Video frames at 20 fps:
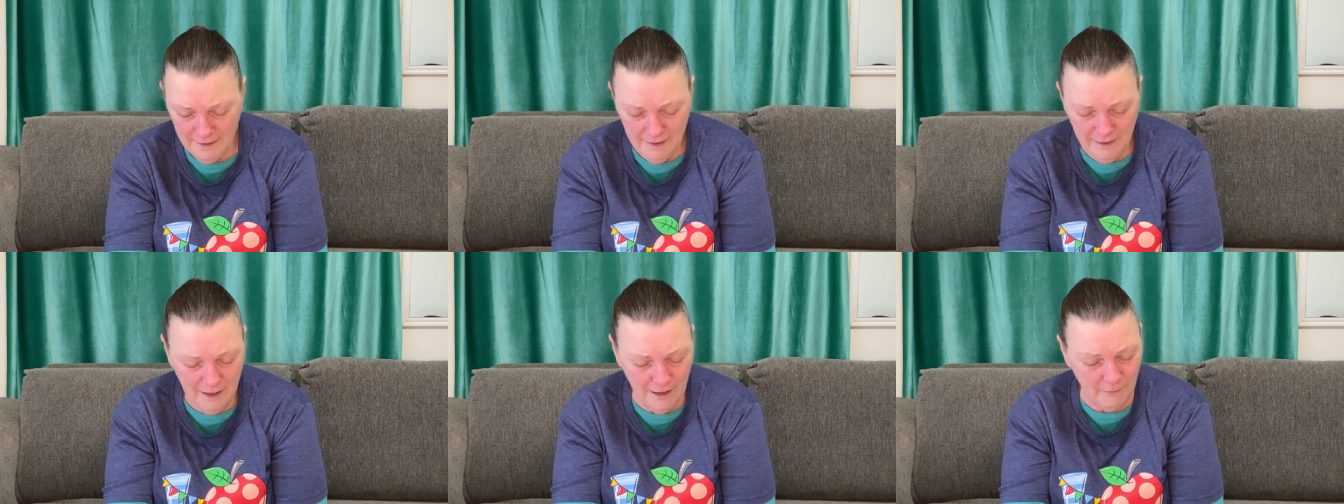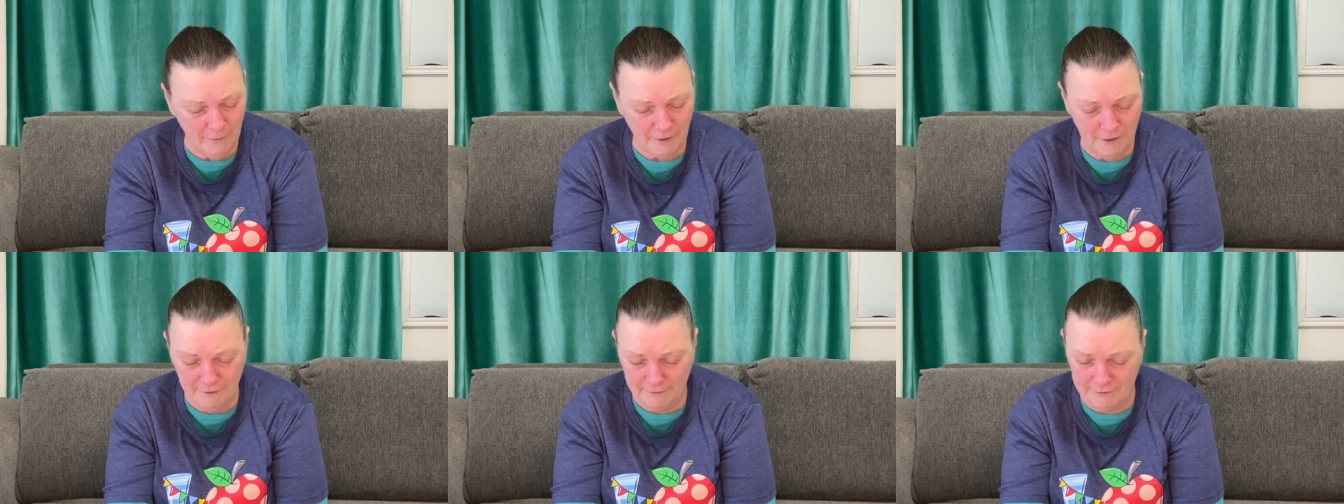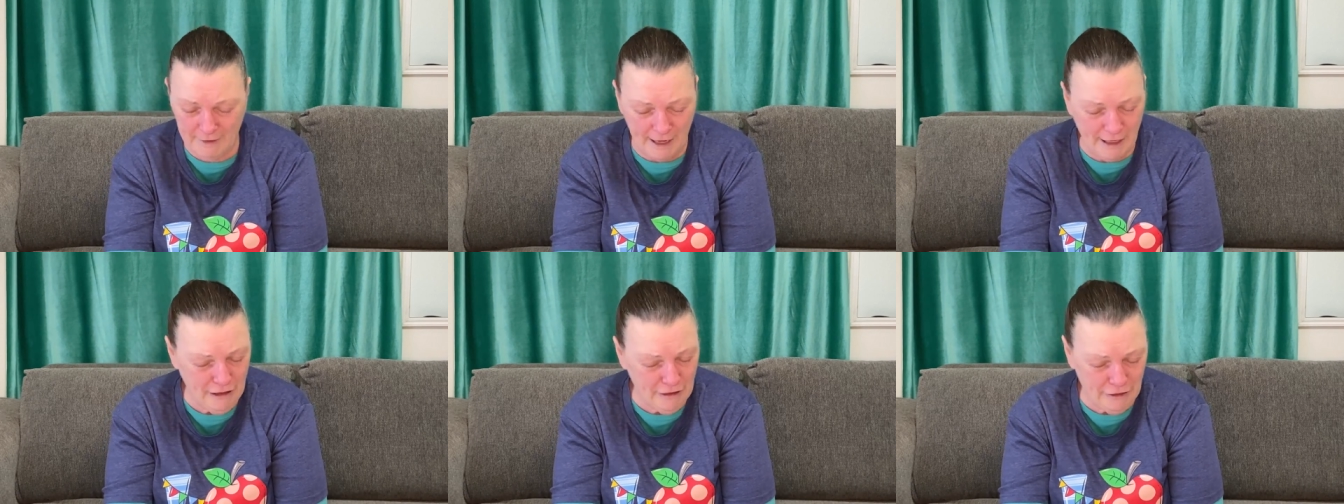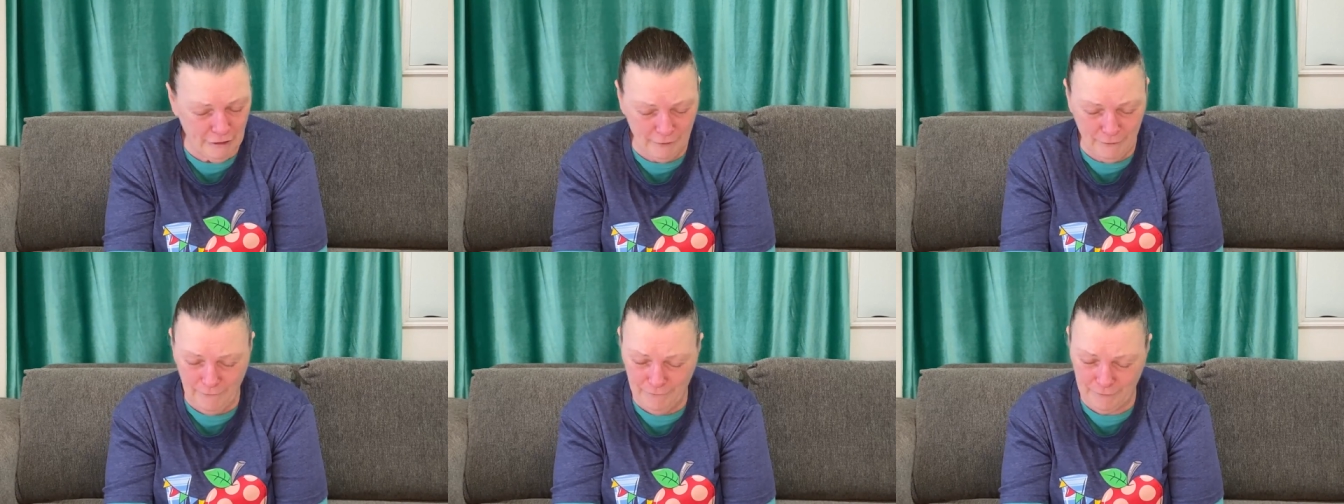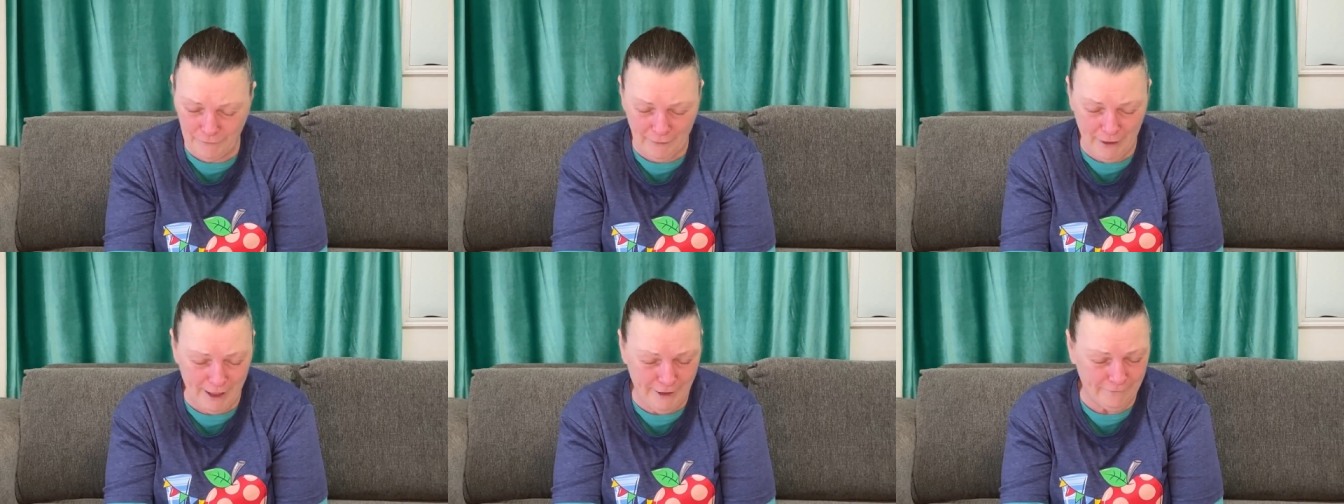I want to thank you
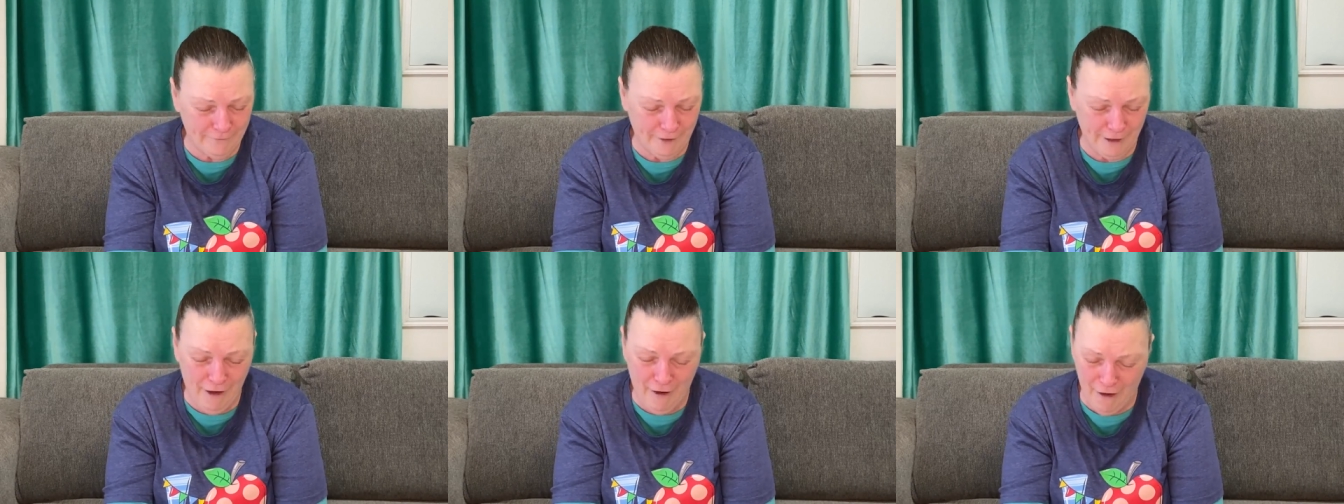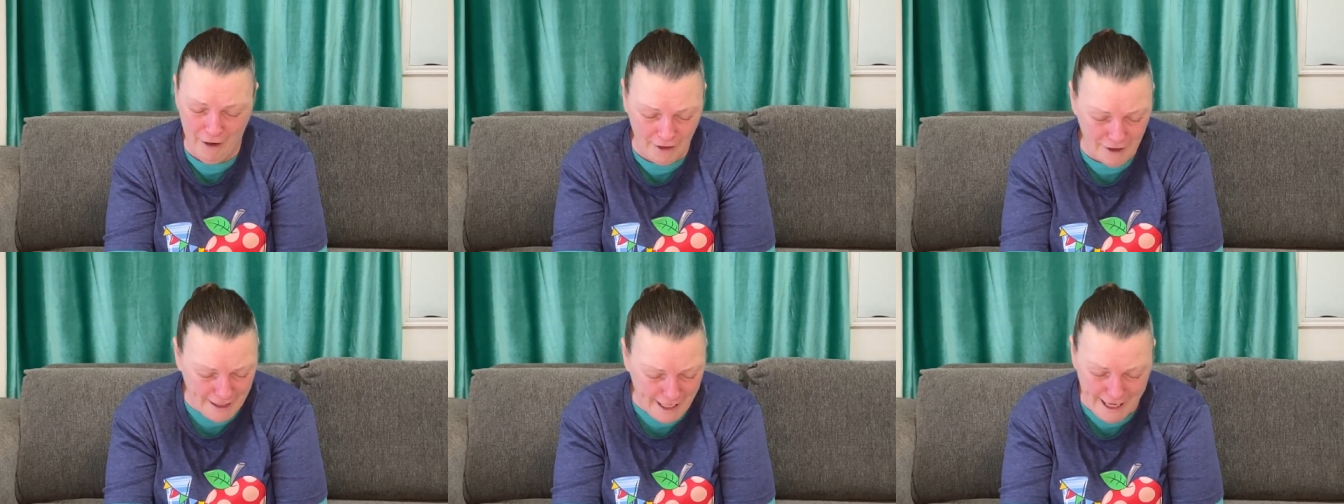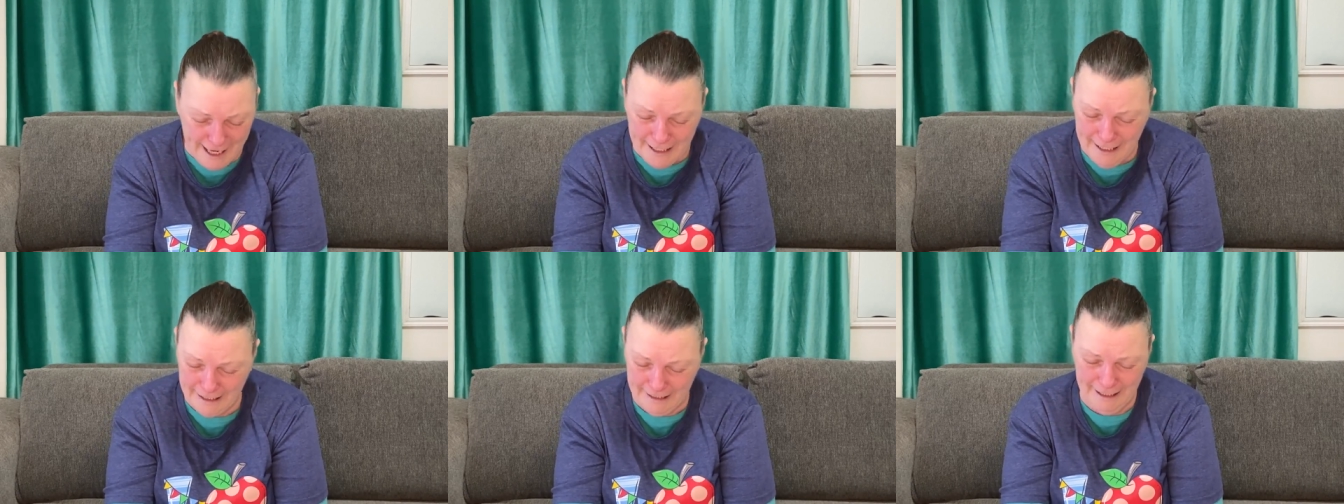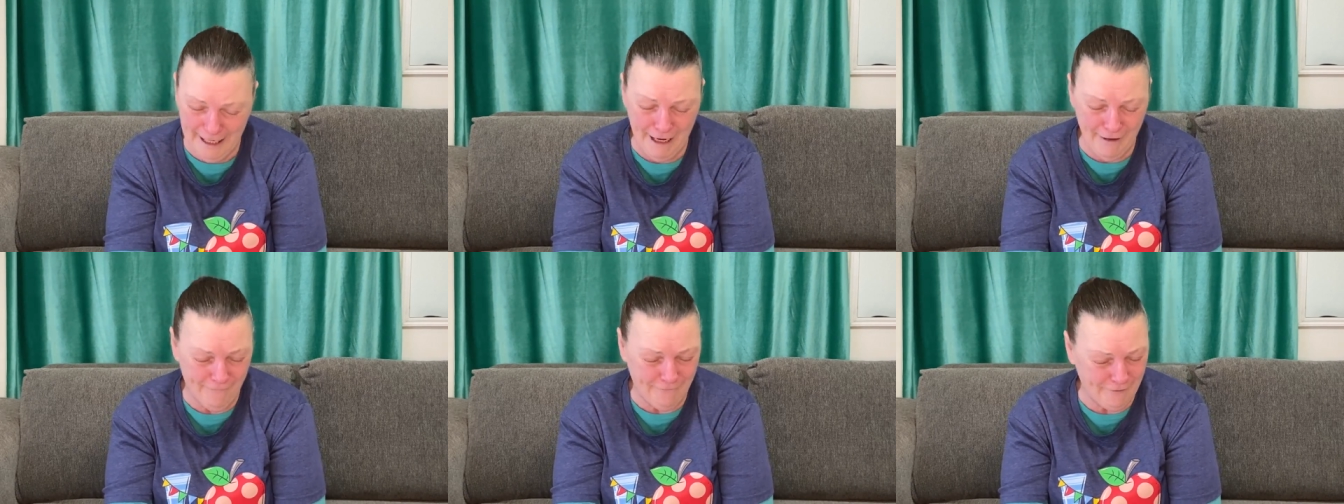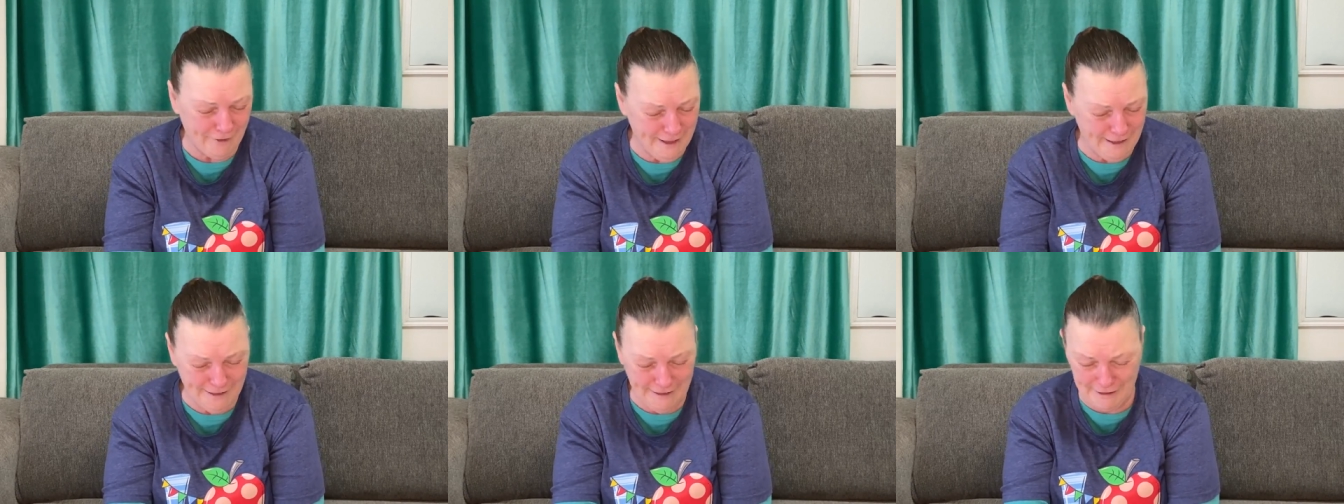for every heartache and
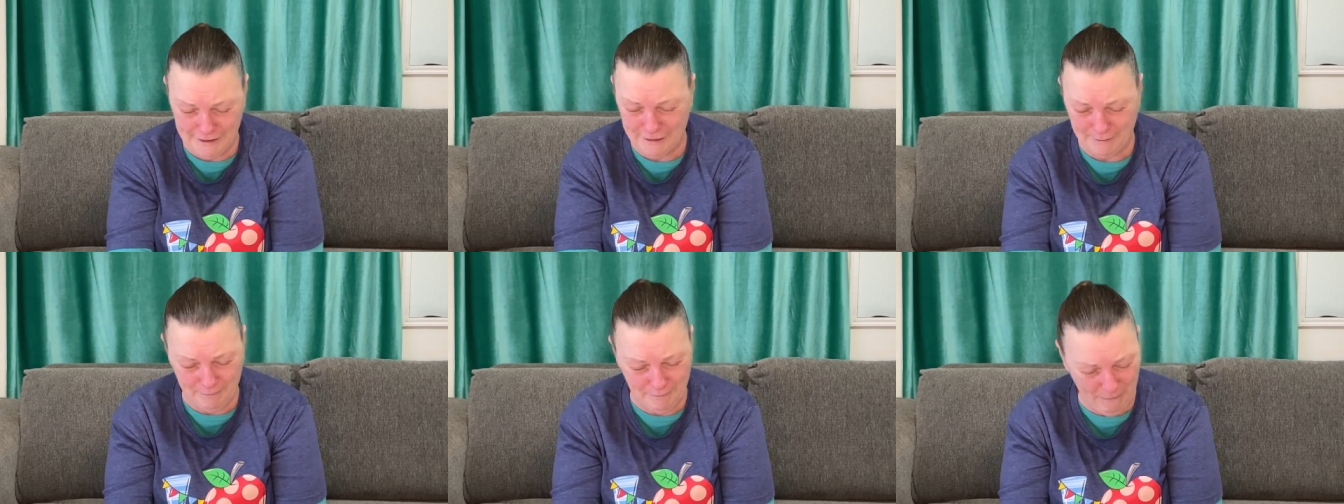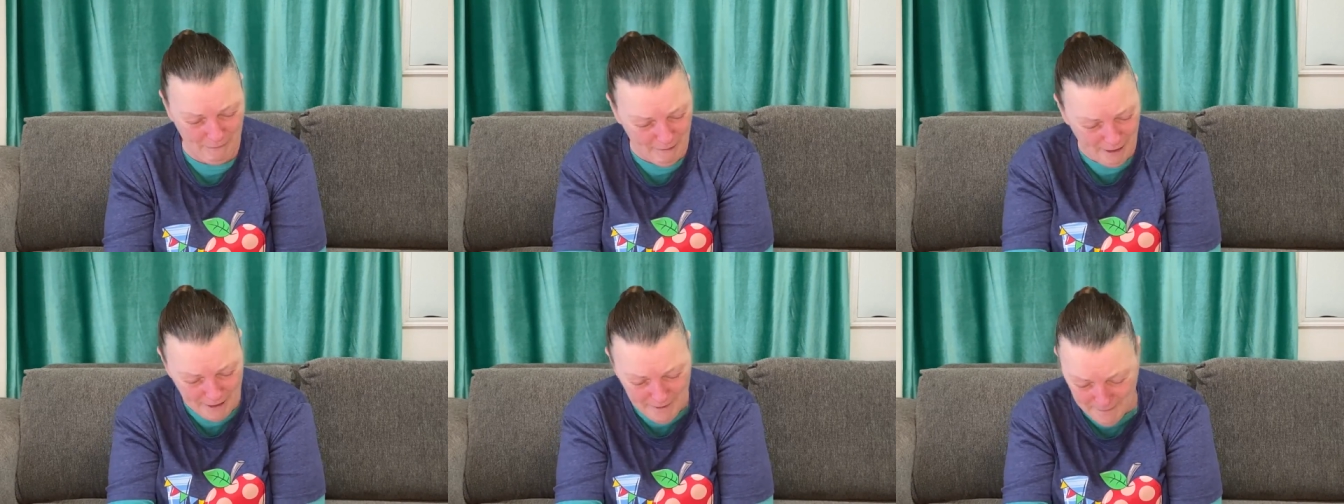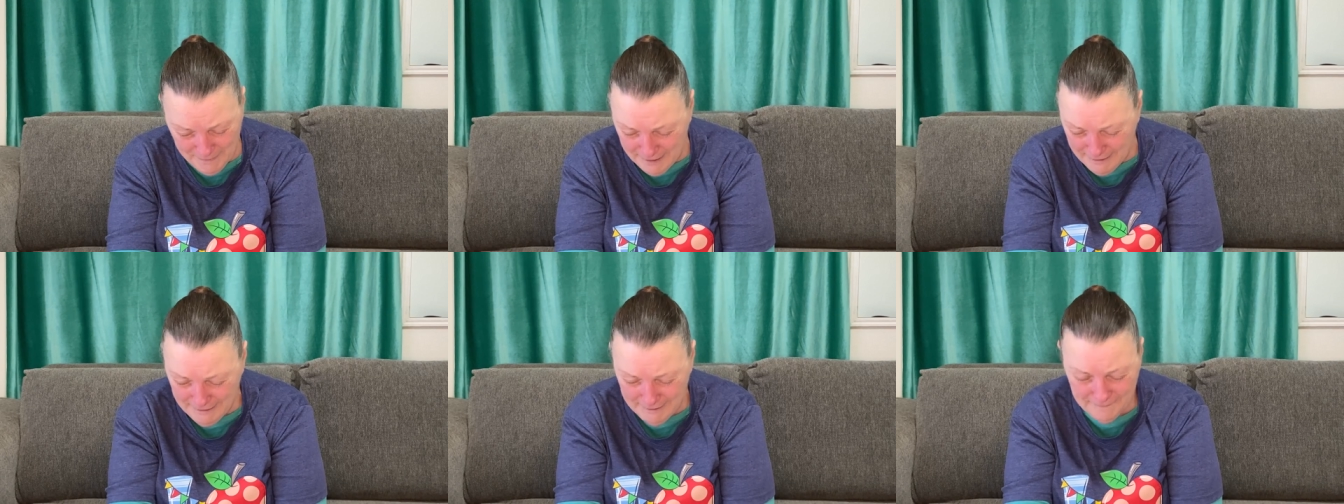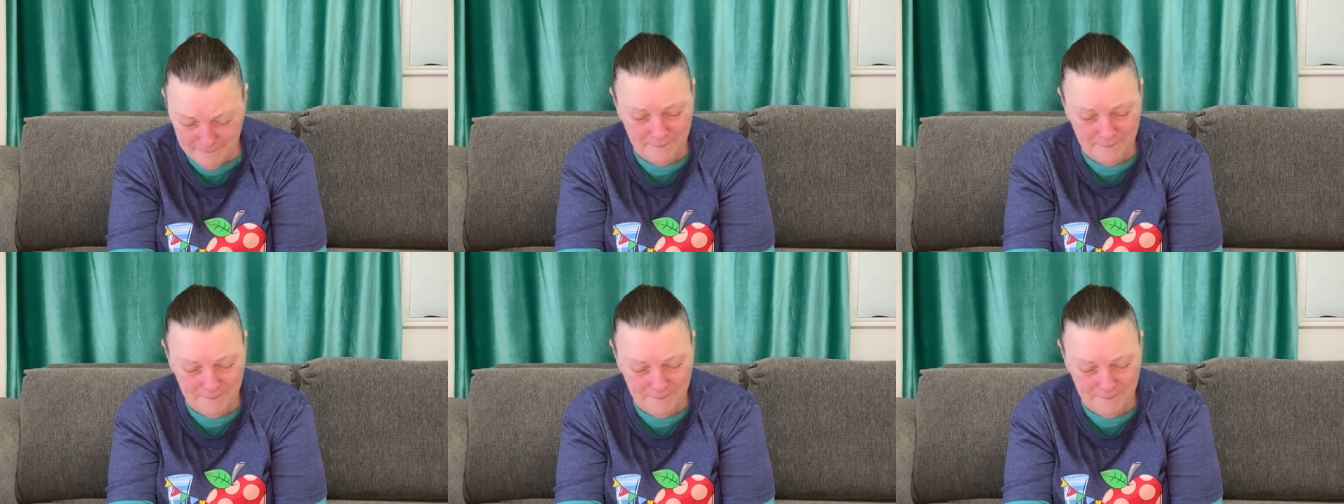every disappointment,